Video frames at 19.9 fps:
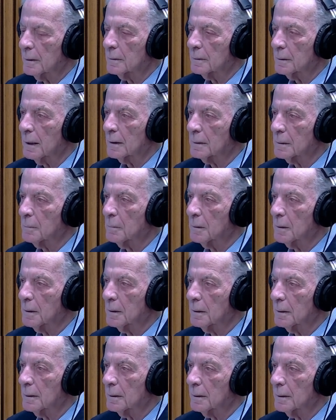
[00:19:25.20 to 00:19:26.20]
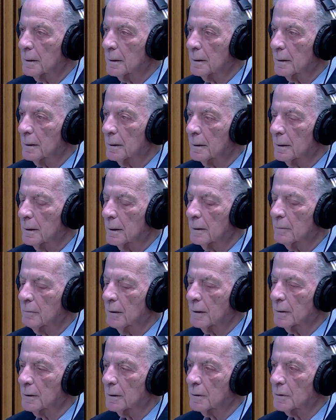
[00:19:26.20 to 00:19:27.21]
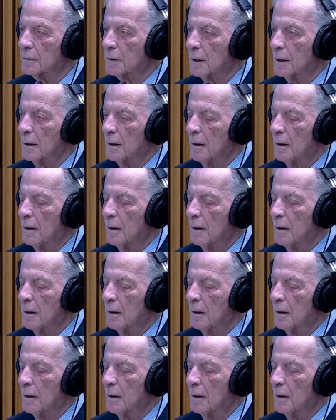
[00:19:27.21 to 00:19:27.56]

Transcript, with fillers: a sizable uh, advantage.